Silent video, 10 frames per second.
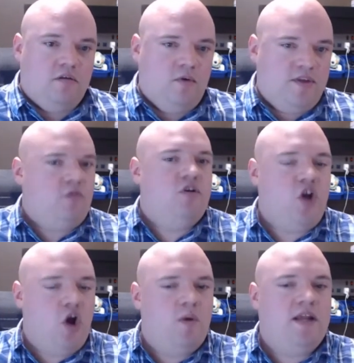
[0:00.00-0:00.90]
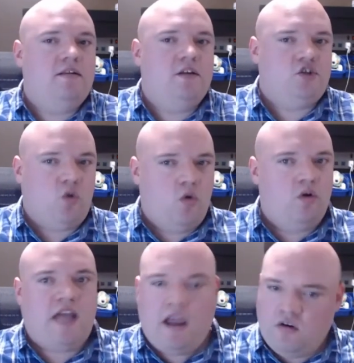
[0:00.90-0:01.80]
Without knowing the SOAR
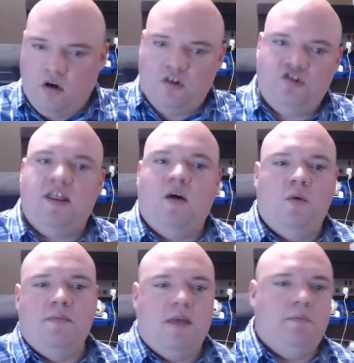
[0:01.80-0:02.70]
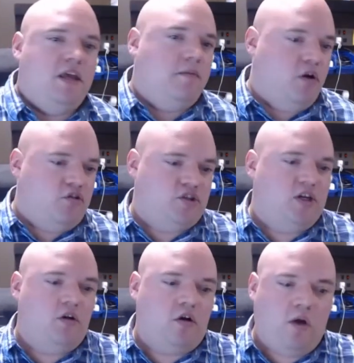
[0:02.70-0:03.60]
technology that we may be
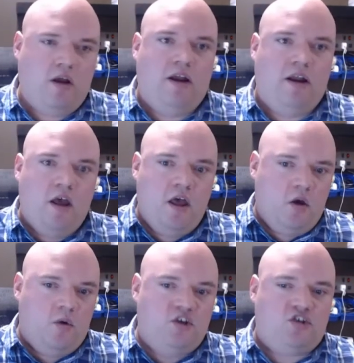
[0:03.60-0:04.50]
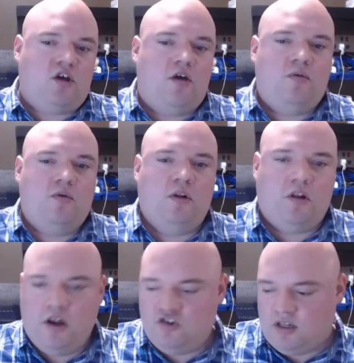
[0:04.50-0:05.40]
purchasing or acquiring, we just thought through it
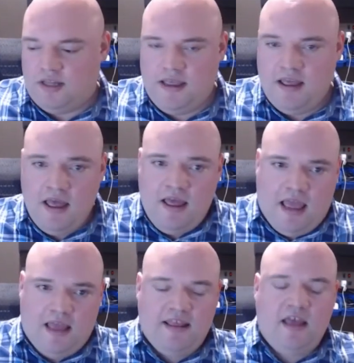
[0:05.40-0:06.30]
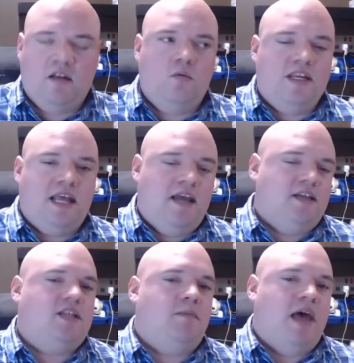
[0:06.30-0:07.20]
logically. And then we take a
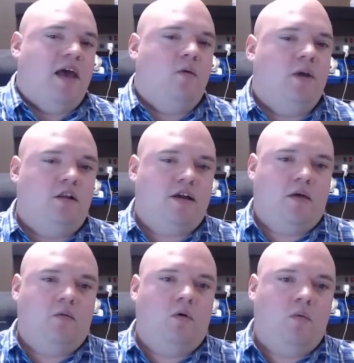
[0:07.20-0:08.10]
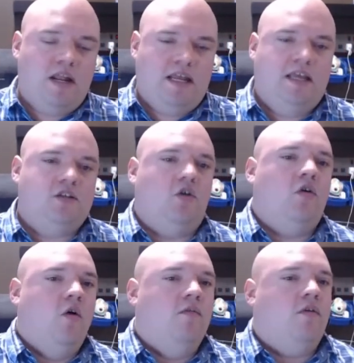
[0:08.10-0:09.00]
step back and we look at, well, what is our
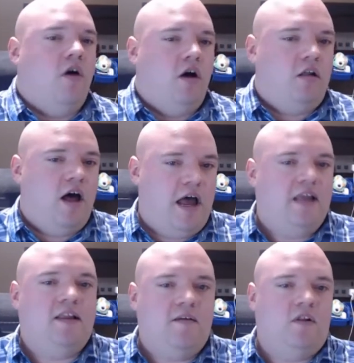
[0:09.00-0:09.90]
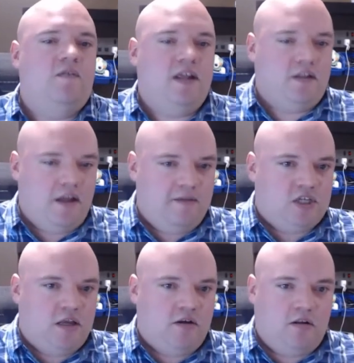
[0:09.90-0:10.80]
overall high-level event
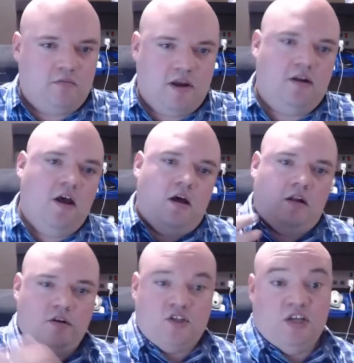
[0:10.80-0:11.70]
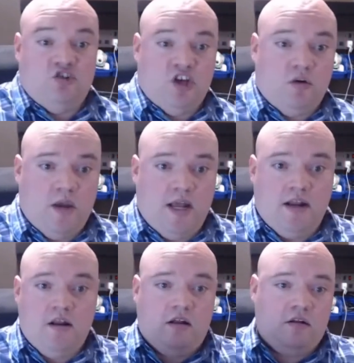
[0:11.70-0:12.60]
lifecycle, right? Alerts get
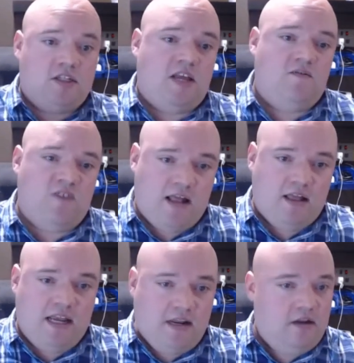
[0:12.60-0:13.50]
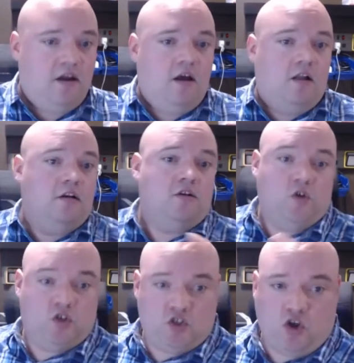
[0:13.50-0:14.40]
generated, alerts get validated, alerts
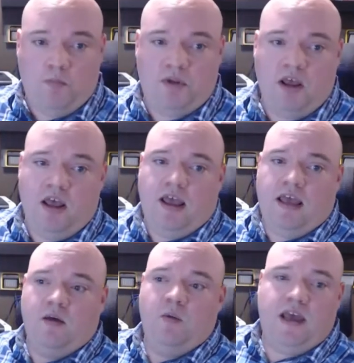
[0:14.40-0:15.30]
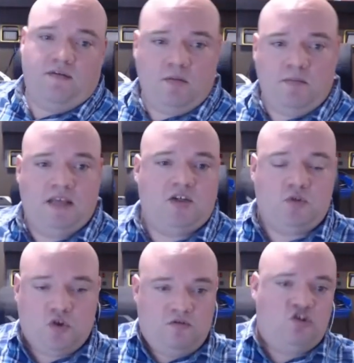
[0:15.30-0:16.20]
are scoped, and then we have to make some
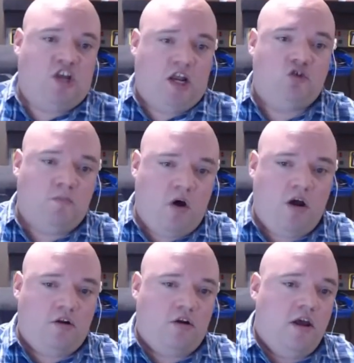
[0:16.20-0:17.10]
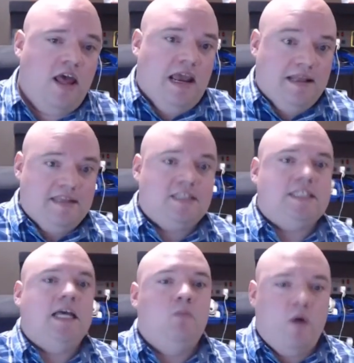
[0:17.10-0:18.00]
sort of change or monitor. And then
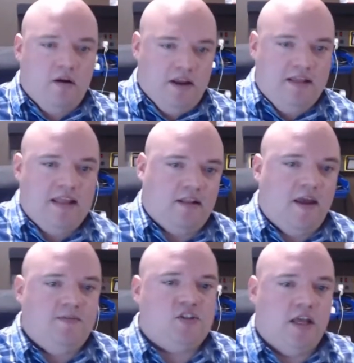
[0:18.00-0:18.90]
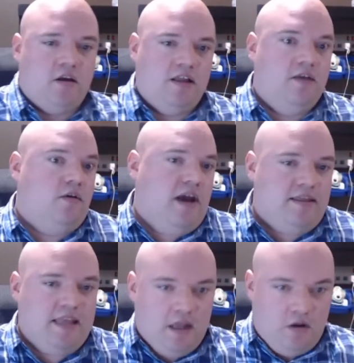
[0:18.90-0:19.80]
somewhere in that lifecycle, either
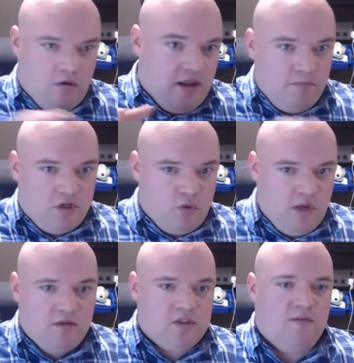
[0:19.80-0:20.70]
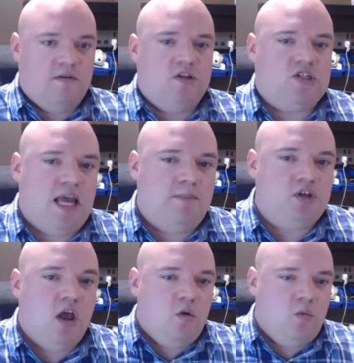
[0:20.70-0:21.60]
at the end or in between those different
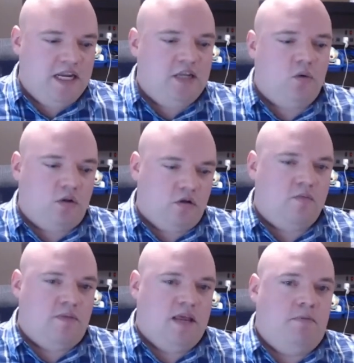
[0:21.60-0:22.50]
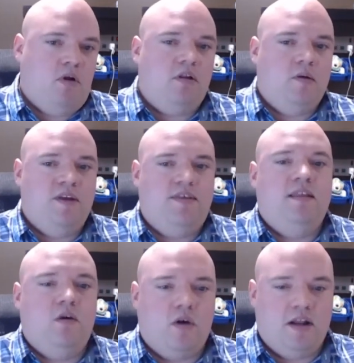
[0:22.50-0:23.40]
steps, we need to alert people within
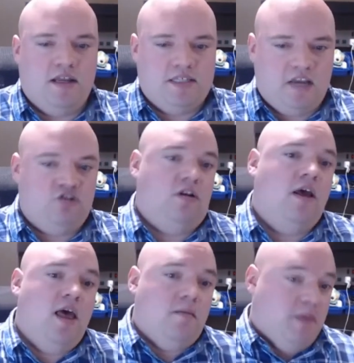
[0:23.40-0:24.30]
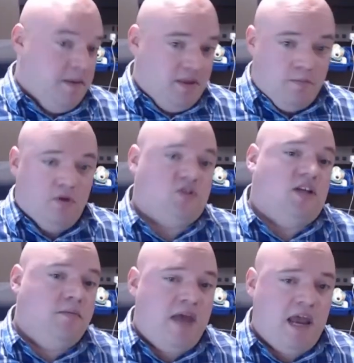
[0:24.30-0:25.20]
the organization. Maybe the person
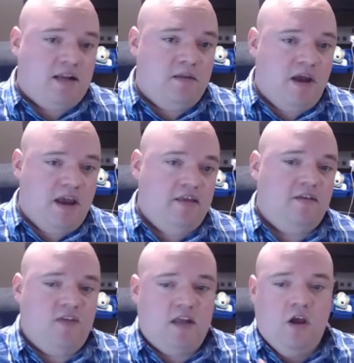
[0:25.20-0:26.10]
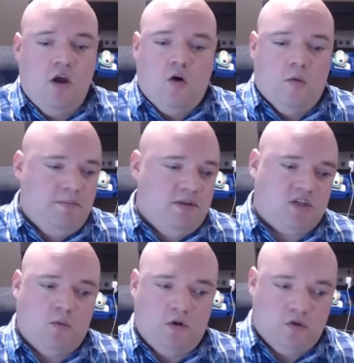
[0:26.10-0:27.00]
impacted by the event, or maybe
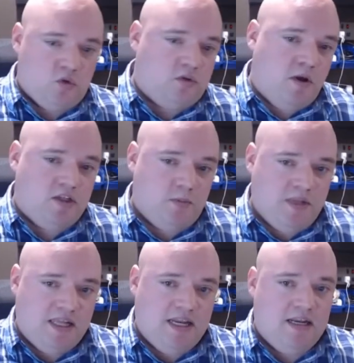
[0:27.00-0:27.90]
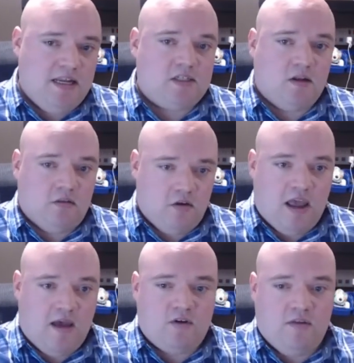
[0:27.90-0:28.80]
someone whose responsibility it is to look
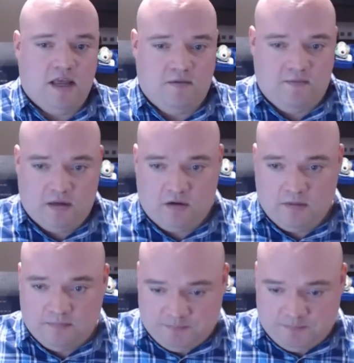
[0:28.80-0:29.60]
after that event.